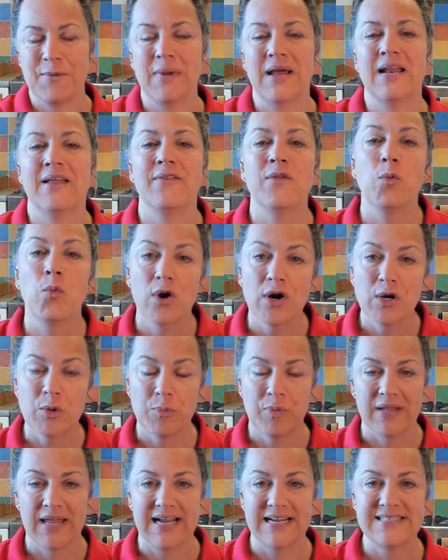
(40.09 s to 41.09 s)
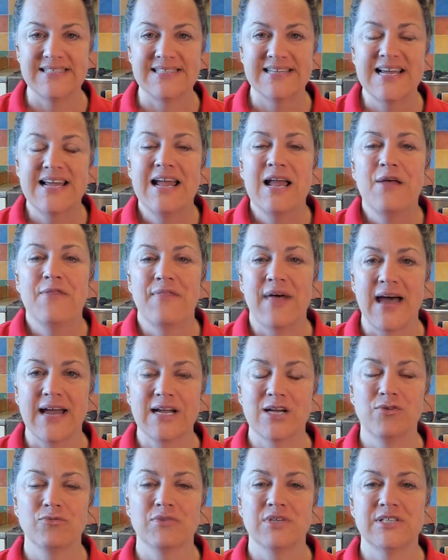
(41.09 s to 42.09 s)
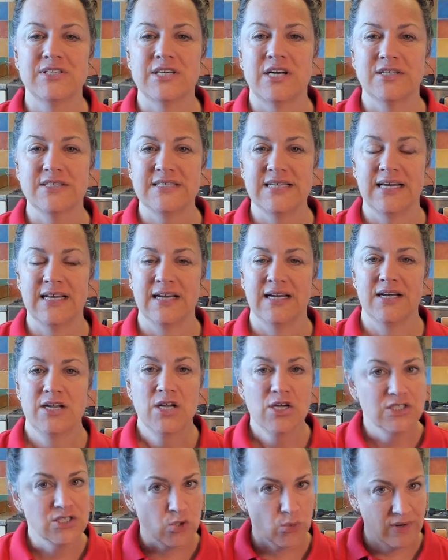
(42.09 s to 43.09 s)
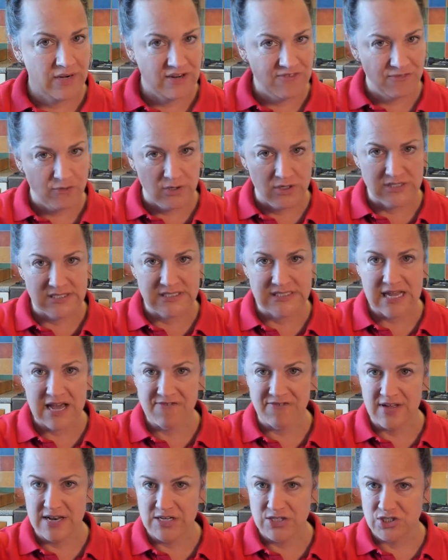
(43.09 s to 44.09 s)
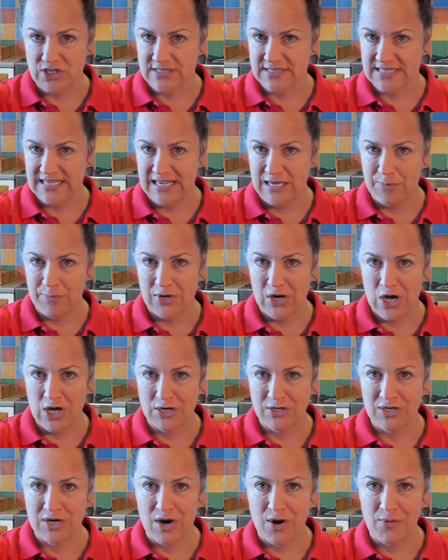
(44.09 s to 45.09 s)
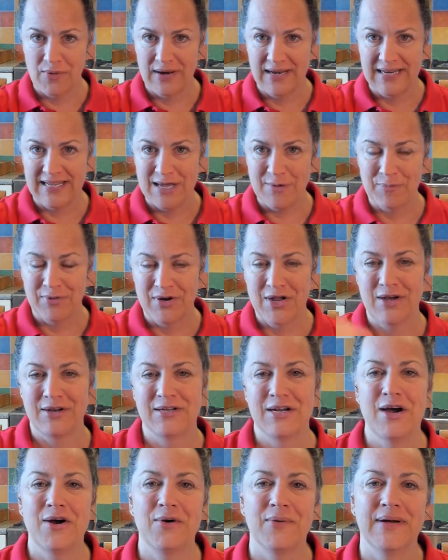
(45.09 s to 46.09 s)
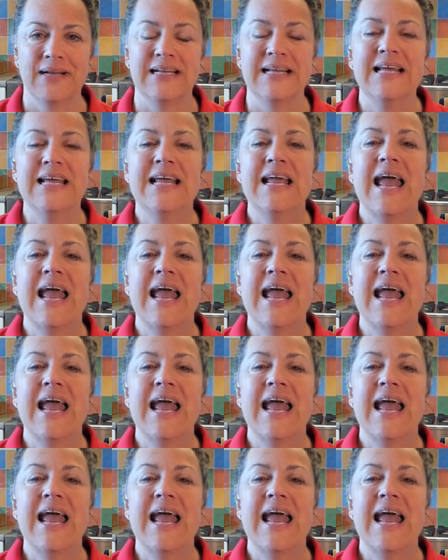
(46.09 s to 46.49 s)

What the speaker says: And in the workplace, that can result in a 24/7, just keeping on going, keeping on going.